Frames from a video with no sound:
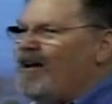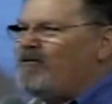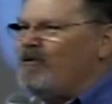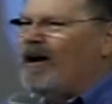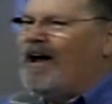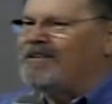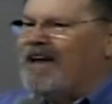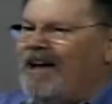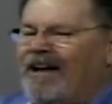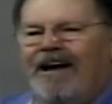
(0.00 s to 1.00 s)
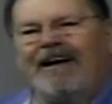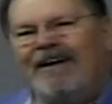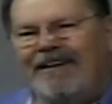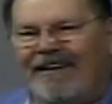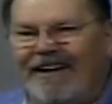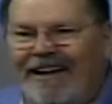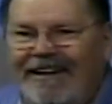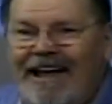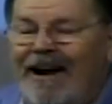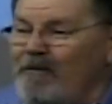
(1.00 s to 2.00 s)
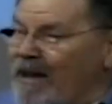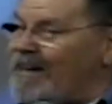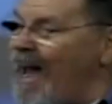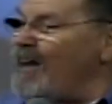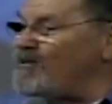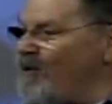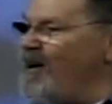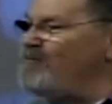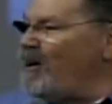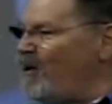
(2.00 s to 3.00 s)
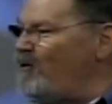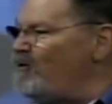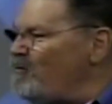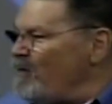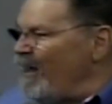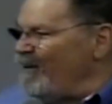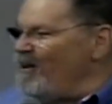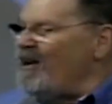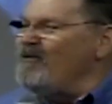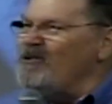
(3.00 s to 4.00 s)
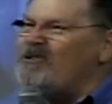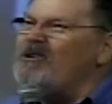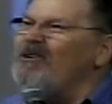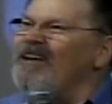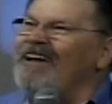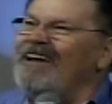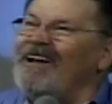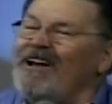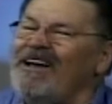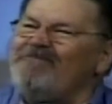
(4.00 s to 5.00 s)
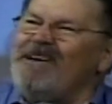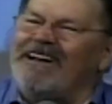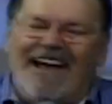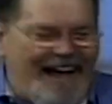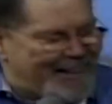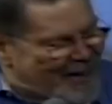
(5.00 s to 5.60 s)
enough to realize that'll be a task for him to do. Why would you? But I